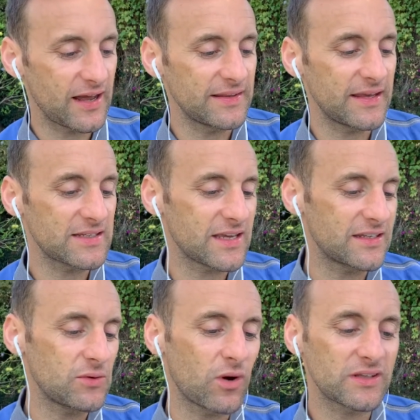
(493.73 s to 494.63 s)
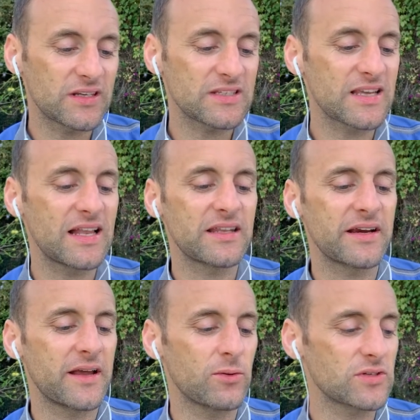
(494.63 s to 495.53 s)
and they said they wanted to sell
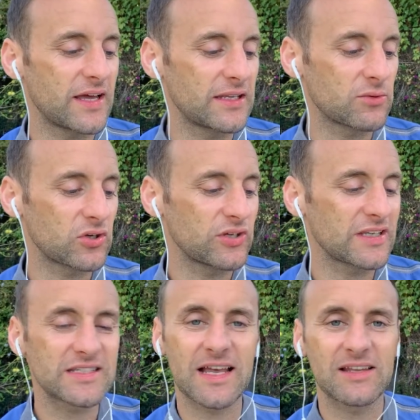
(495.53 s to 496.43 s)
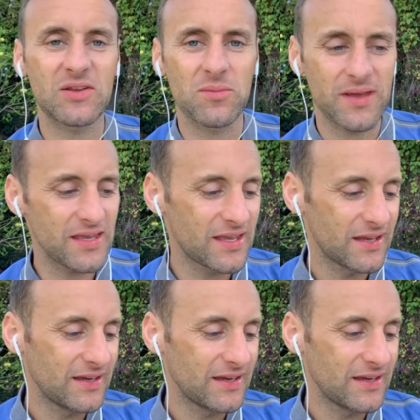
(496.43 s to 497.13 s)
their house and they would like to sell it to me.